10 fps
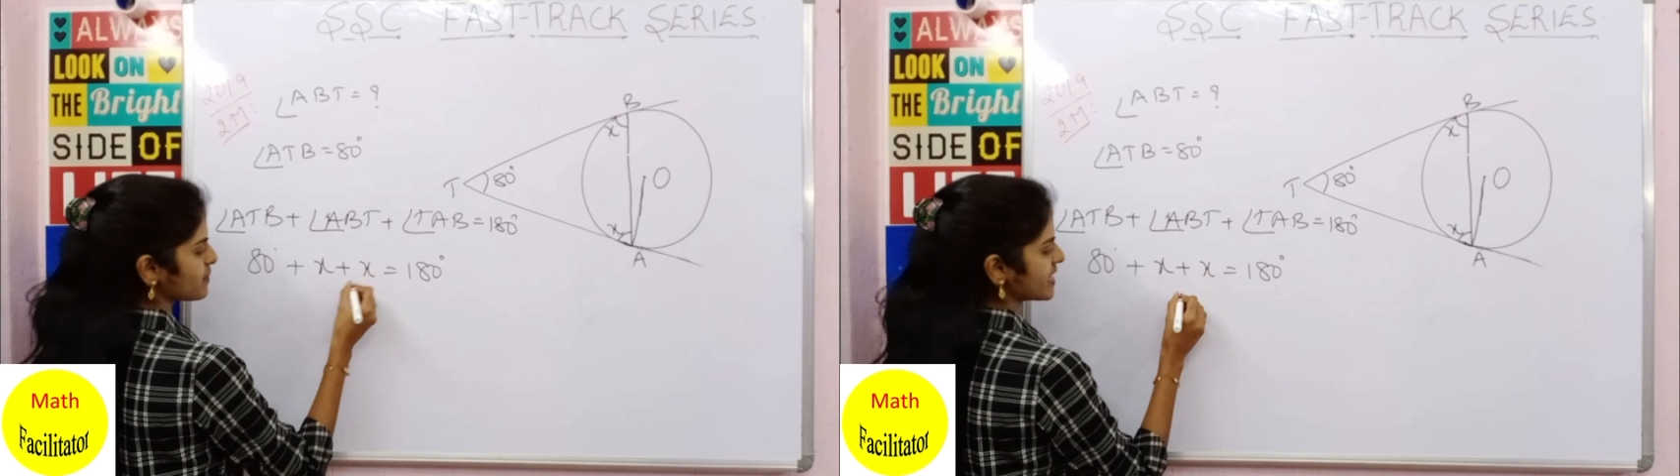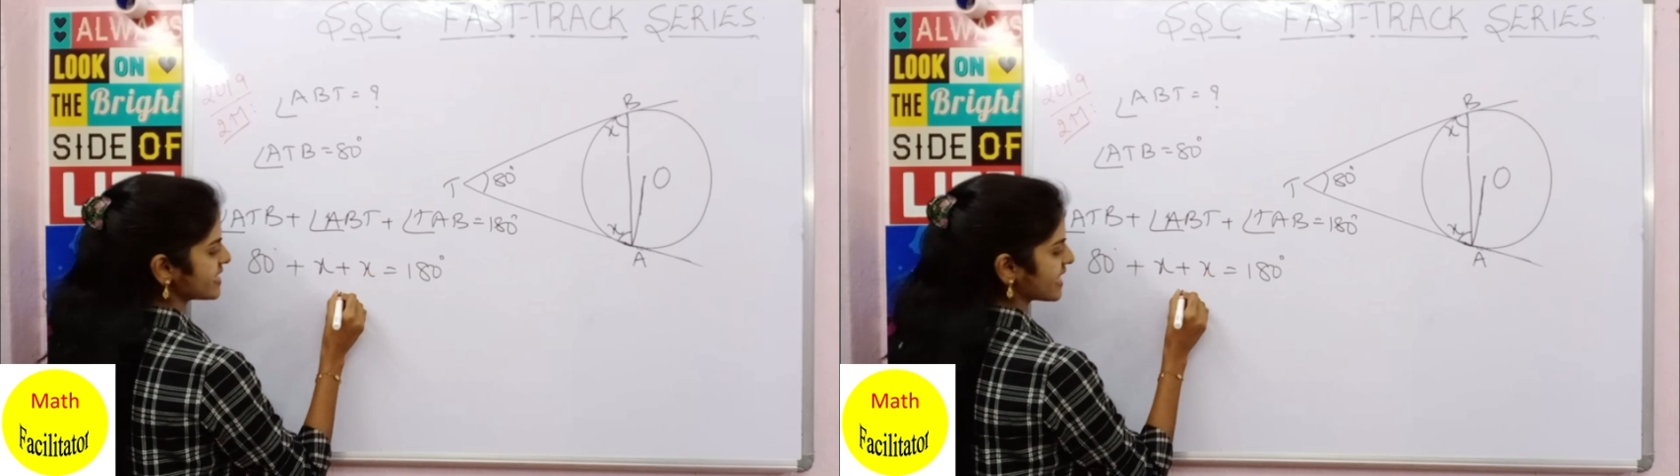
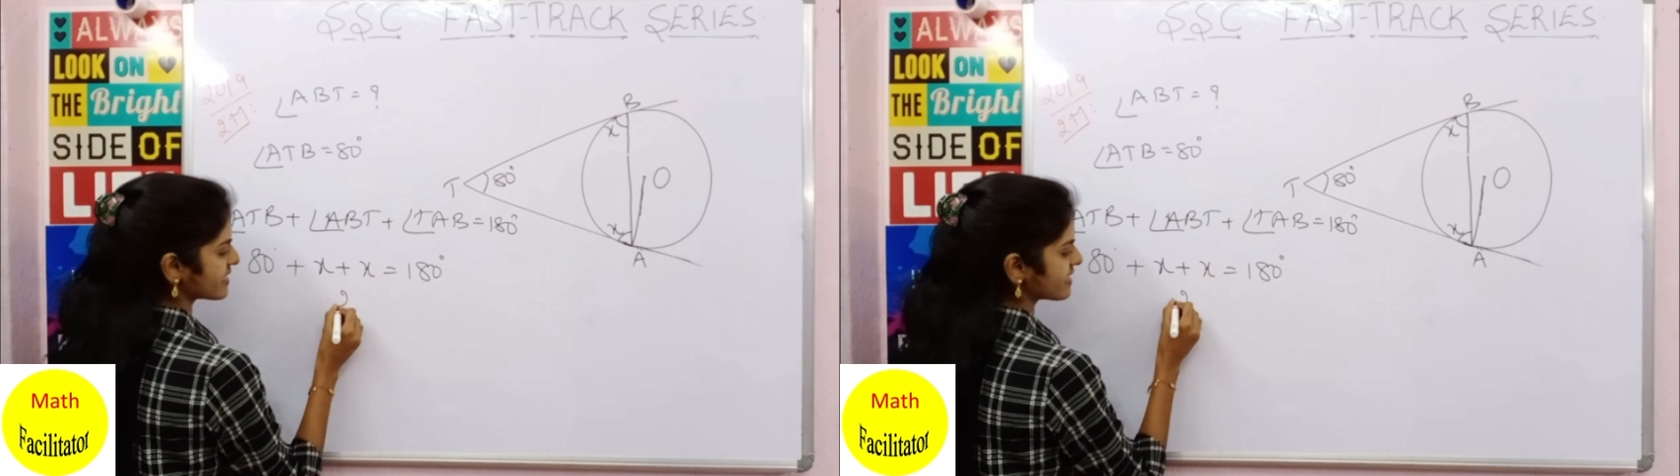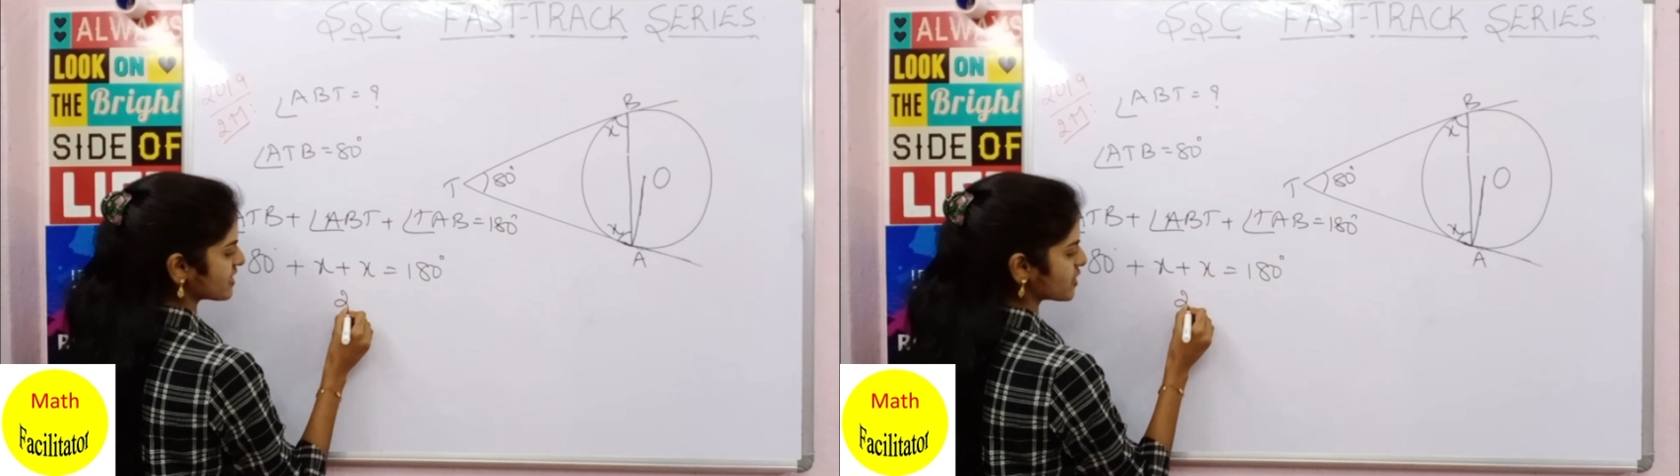plus
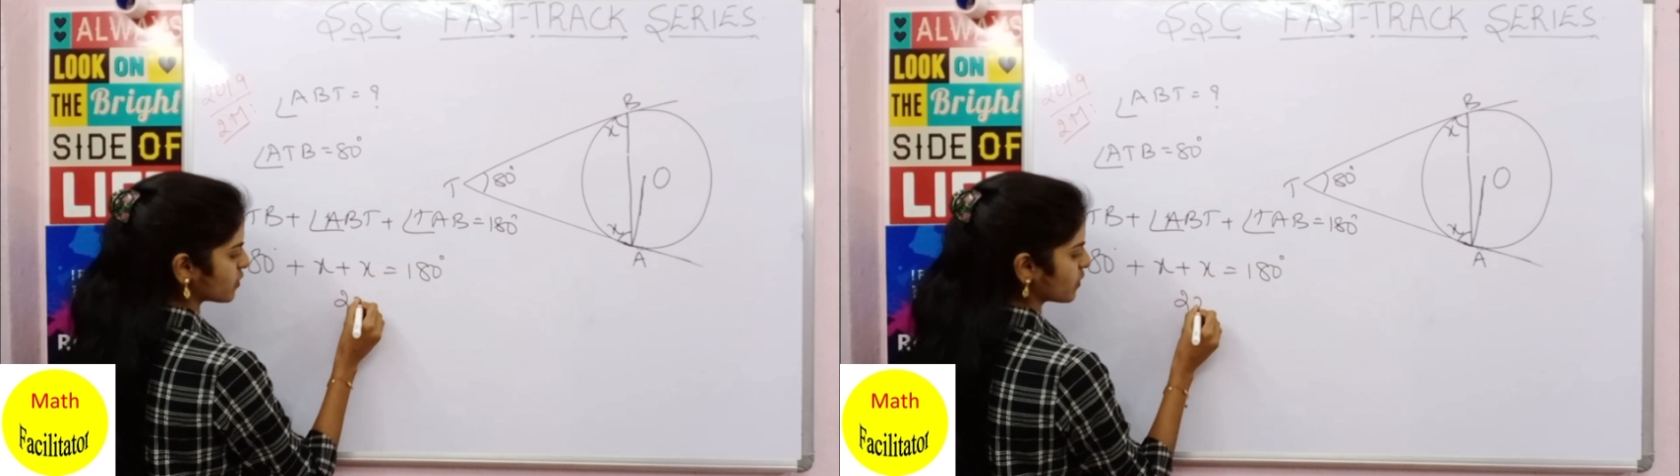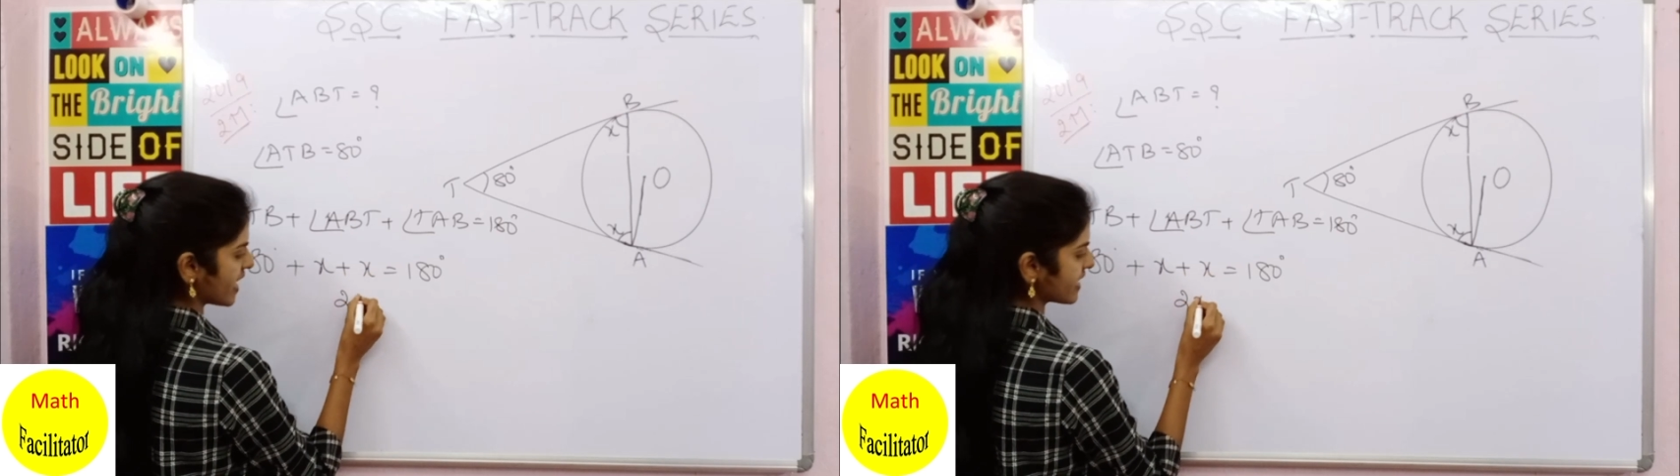X is
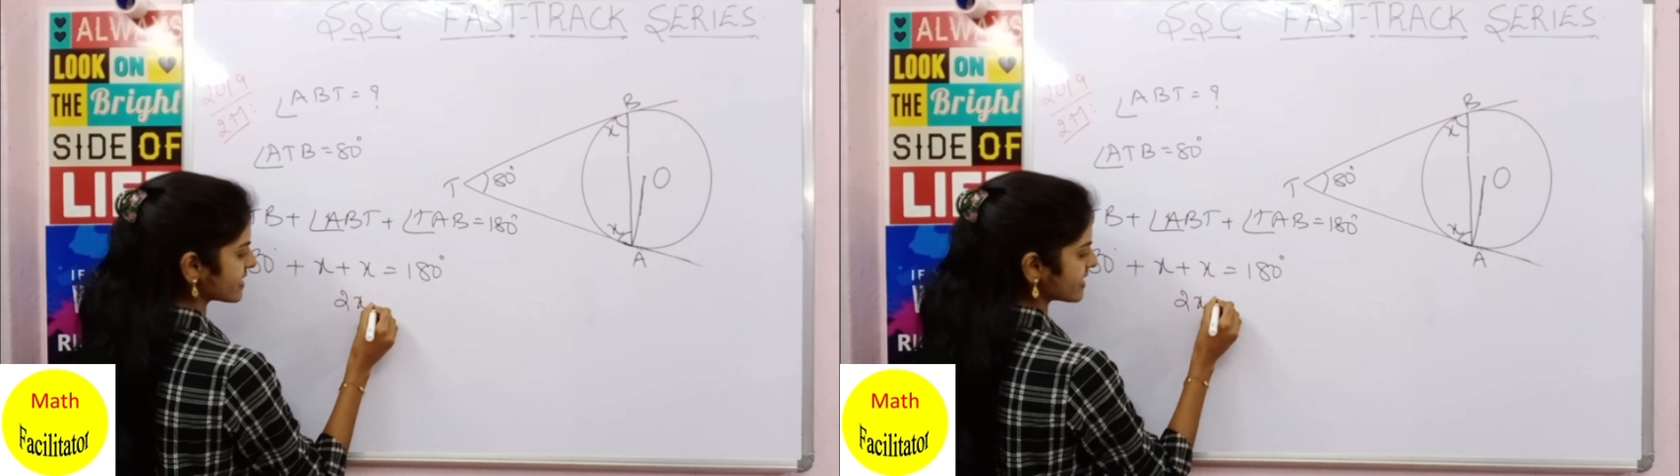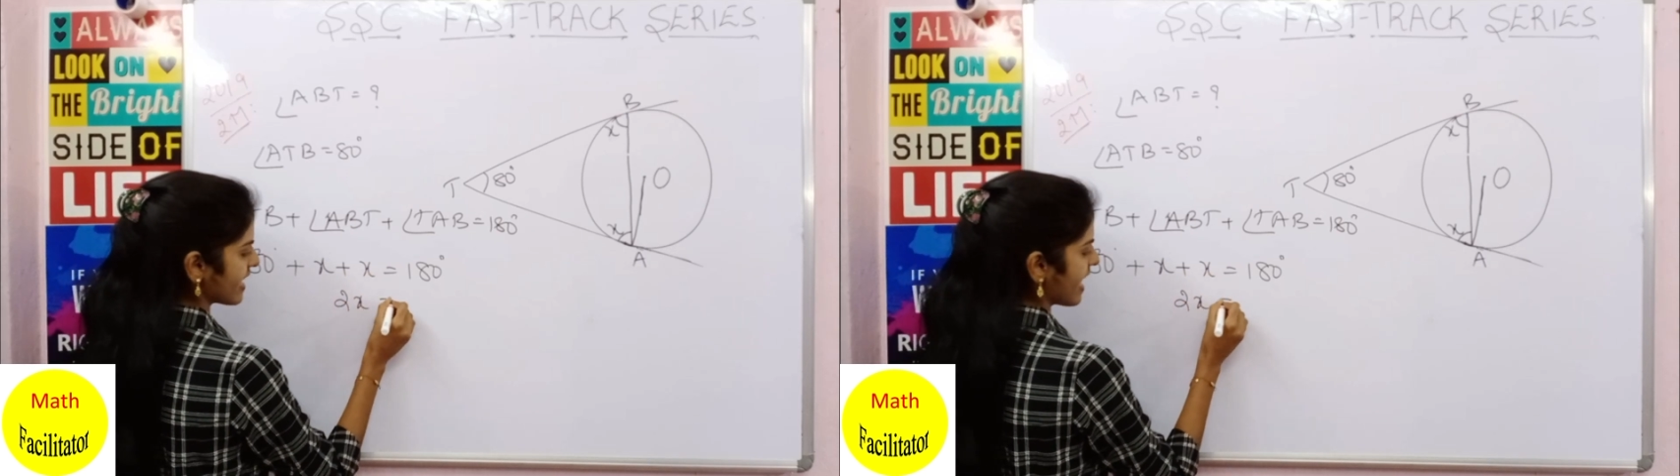
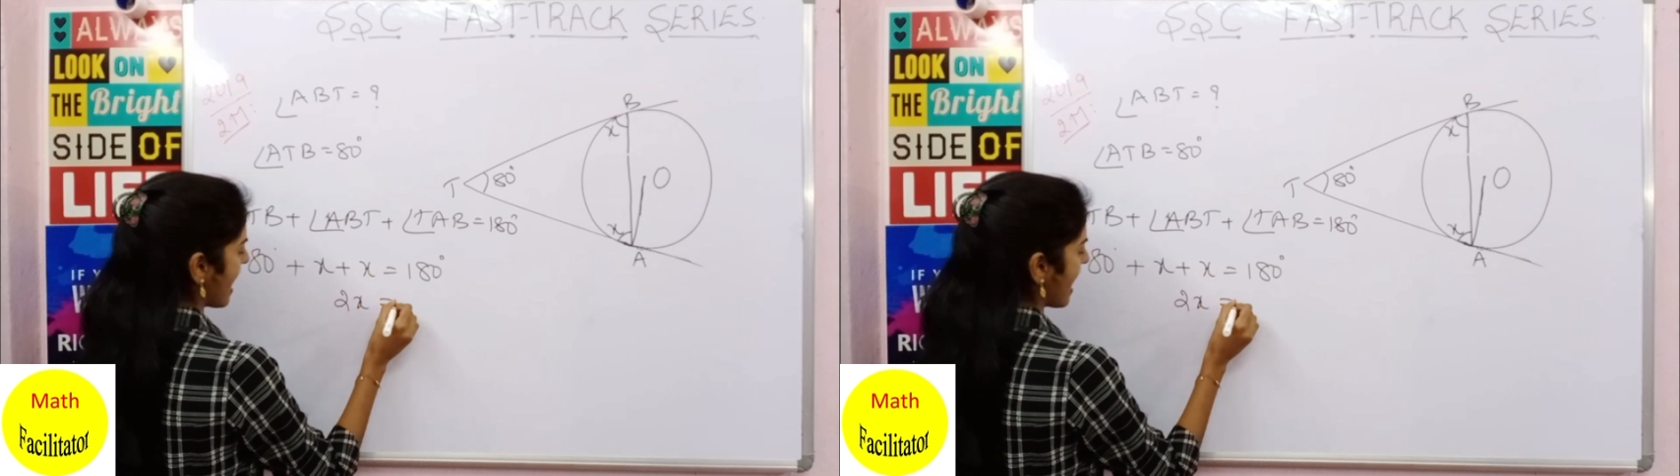2X